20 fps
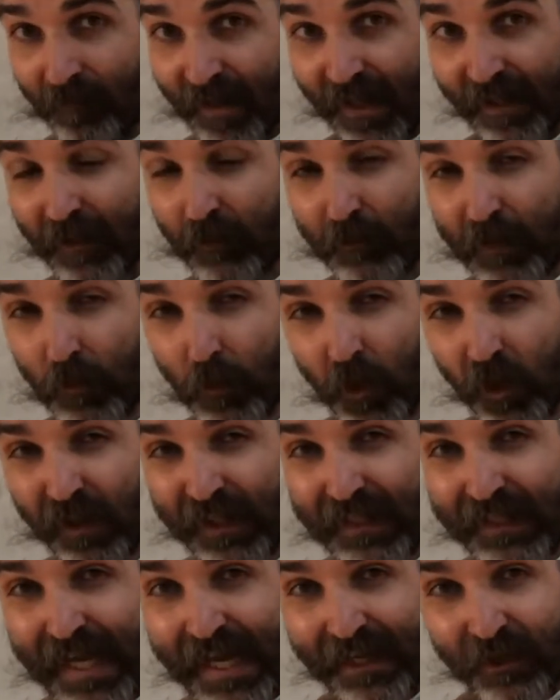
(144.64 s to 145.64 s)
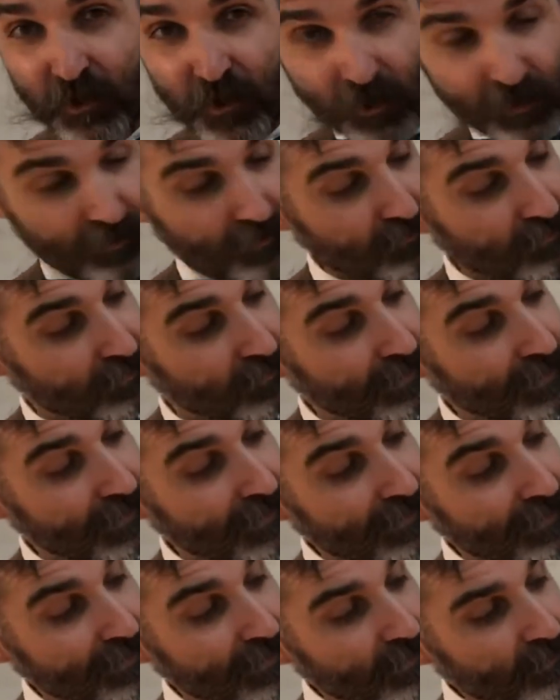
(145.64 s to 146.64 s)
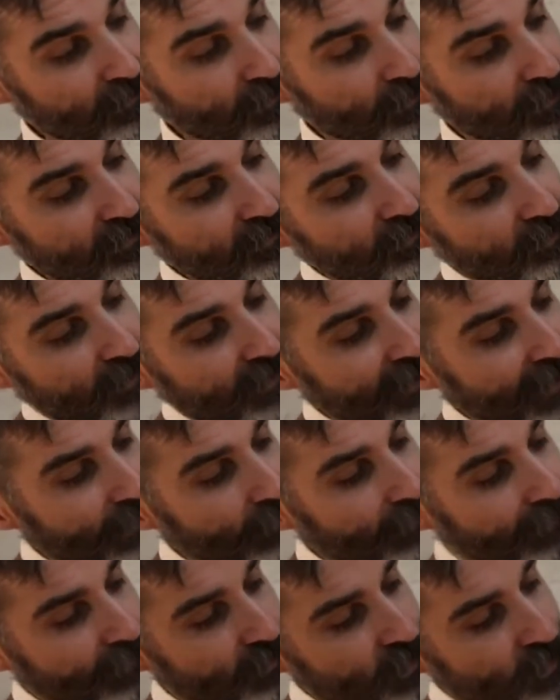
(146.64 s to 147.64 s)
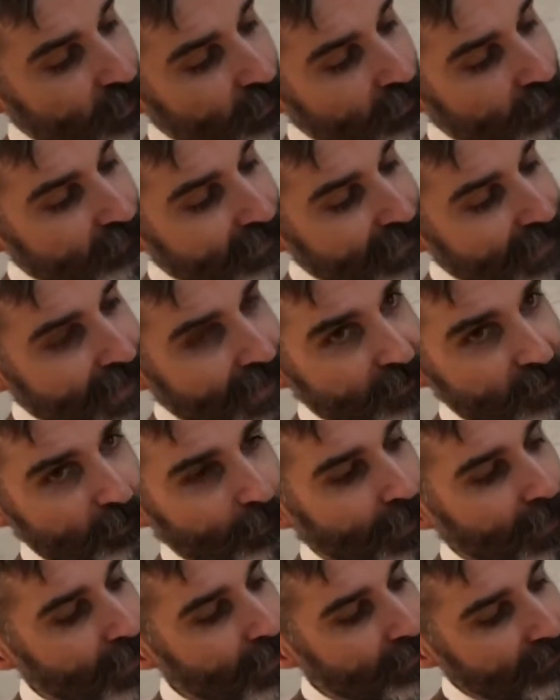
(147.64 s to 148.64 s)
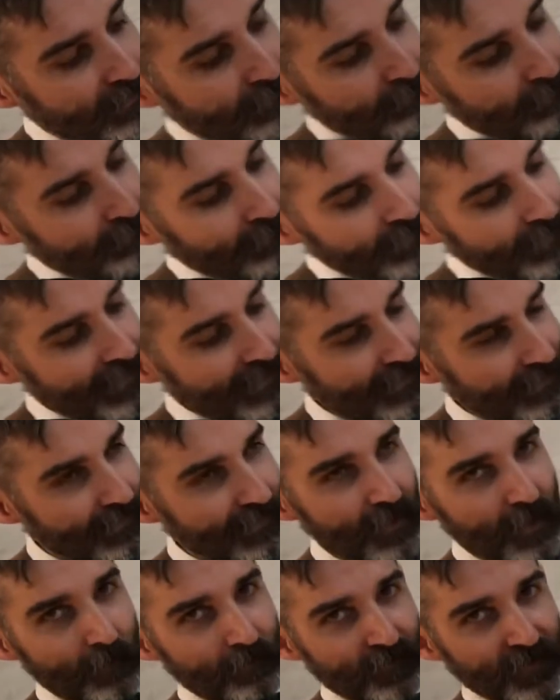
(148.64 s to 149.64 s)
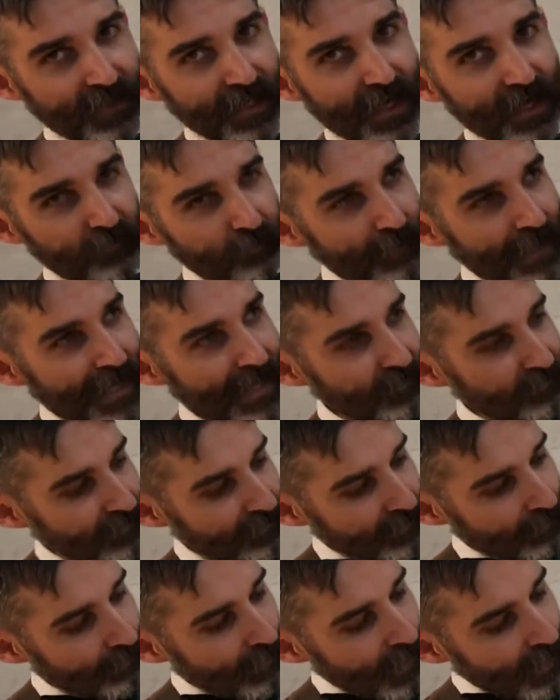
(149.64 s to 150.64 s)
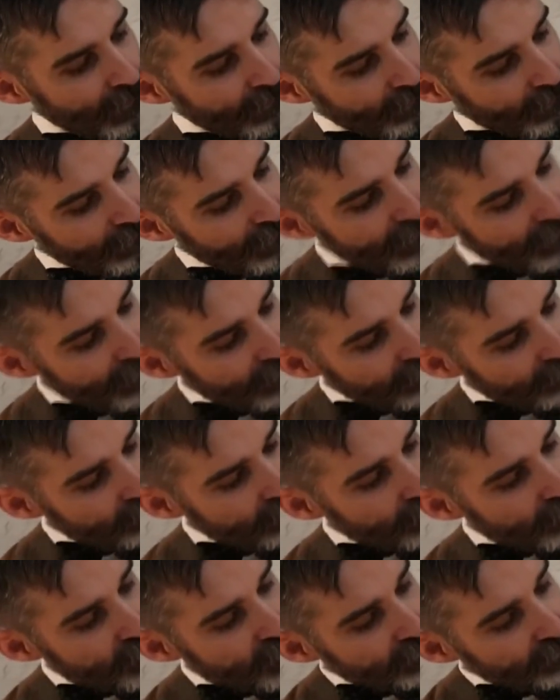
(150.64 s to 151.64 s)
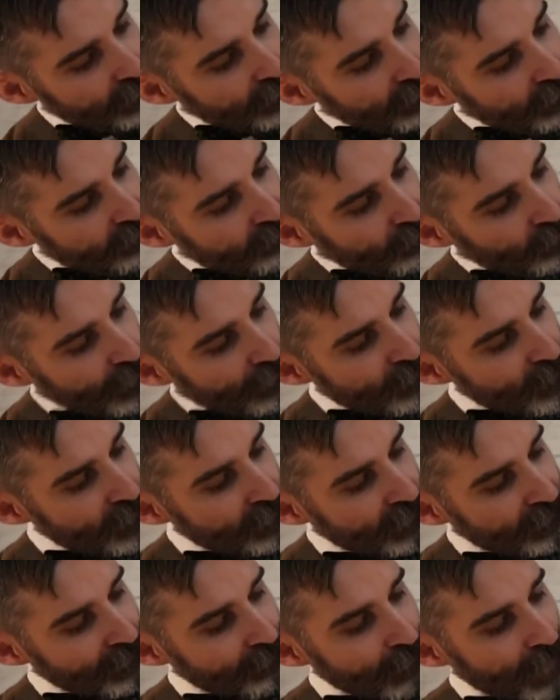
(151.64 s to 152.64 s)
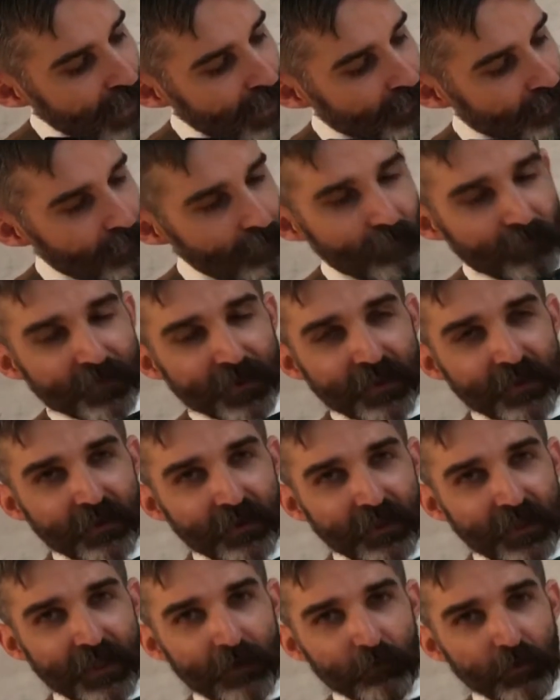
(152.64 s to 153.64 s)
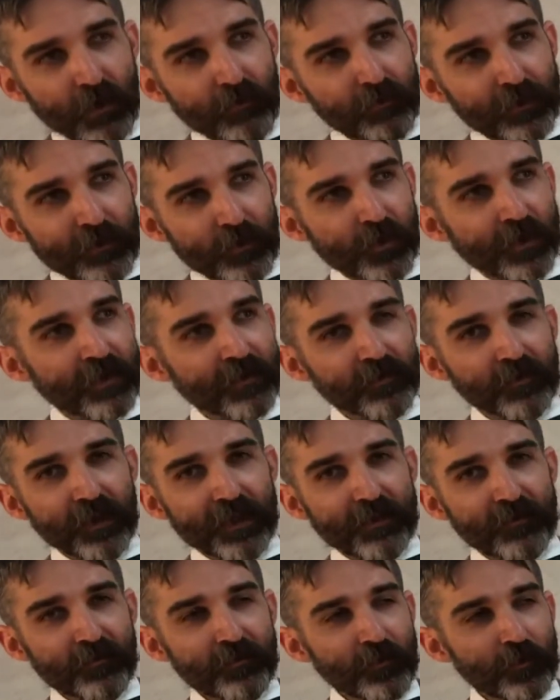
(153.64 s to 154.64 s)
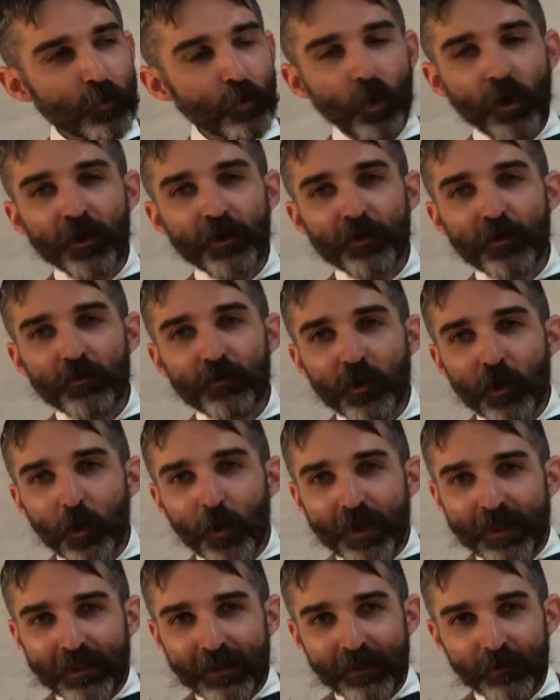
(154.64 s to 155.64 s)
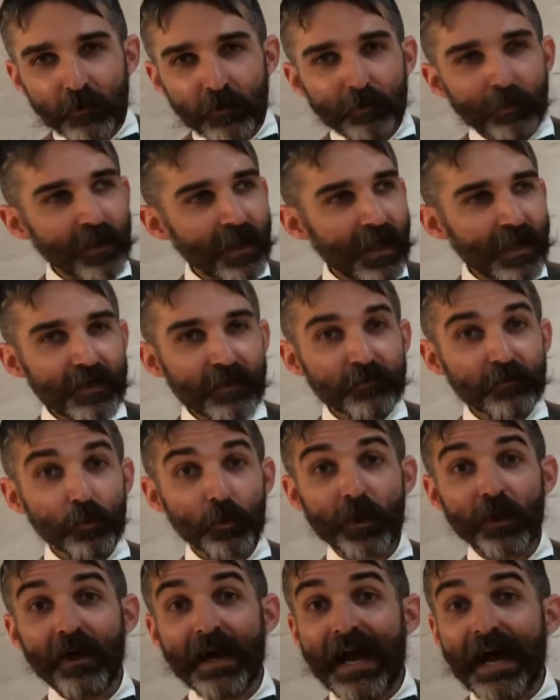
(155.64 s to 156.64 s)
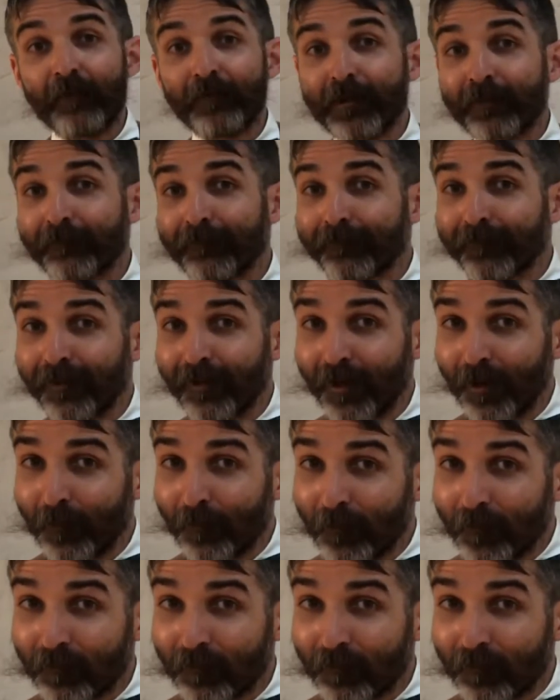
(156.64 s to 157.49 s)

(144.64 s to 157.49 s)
that can be really dangerous. So this is a caricature of E.I. DuPont confronting guys passing the bottle. So there's a little inscription at the bottom, and it roughly translates to, "What are you doing?" And the reply is, "We're having fun."